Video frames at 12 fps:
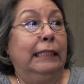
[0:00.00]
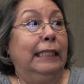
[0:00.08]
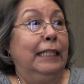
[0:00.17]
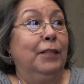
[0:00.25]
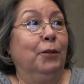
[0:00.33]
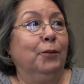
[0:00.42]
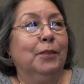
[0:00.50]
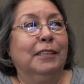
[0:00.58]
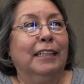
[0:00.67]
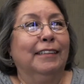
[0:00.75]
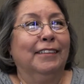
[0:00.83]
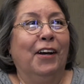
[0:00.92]
Leo's
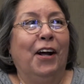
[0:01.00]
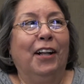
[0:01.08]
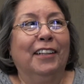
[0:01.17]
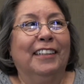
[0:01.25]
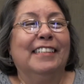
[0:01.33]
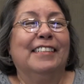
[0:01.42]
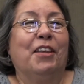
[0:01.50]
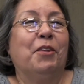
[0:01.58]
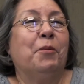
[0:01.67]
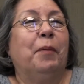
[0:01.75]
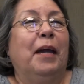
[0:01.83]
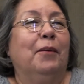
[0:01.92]
and all these other
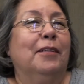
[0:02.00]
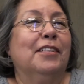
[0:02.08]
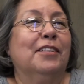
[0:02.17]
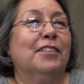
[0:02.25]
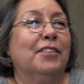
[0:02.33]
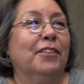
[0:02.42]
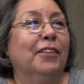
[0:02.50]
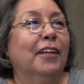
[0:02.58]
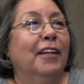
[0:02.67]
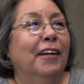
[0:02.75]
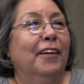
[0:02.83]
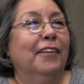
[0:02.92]
parishes are,
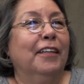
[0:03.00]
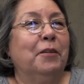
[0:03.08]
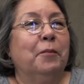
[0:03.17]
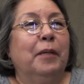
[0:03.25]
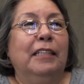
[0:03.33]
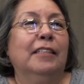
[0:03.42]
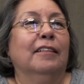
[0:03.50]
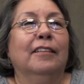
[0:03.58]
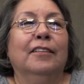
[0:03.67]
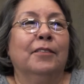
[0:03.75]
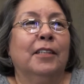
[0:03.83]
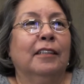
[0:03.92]
are going to be, you
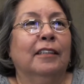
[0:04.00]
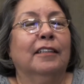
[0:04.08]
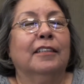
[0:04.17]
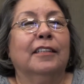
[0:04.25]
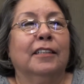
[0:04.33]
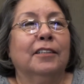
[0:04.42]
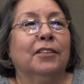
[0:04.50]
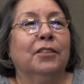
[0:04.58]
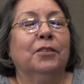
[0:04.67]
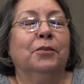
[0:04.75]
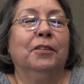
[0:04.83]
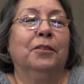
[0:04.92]
know, taking the test too.
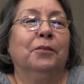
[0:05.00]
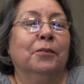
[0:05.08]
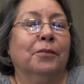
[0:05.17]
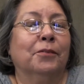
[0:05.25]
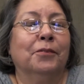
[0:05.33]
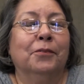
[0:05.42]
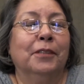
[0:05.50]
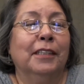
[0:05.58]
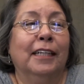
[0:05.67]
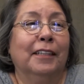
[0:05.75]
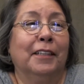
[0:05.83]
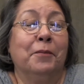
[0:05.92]
You know, we're
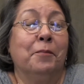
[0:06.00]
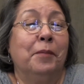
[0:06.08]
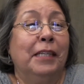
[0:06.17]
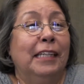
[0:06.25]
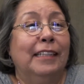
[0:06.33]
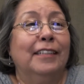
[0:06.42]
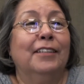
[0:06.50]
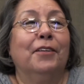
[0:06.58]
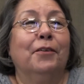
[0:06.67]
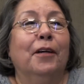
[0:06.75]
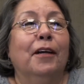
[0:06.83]
not going to compete, you know.